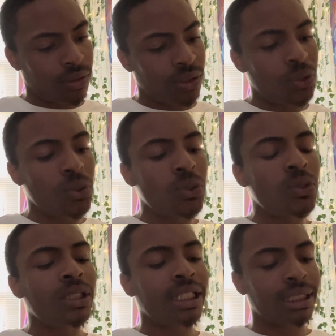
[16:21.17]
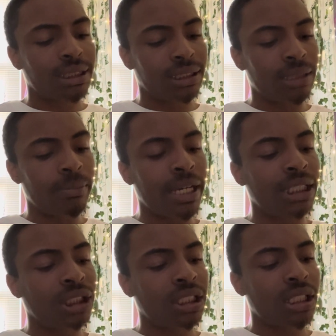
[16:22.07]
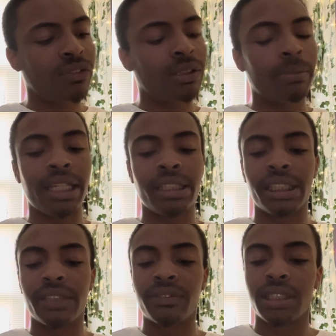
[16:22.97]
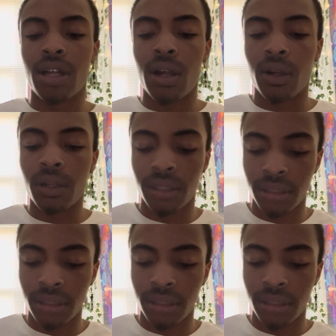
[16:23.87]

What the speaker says: Coolness. The magic of the bay leaves. Lol.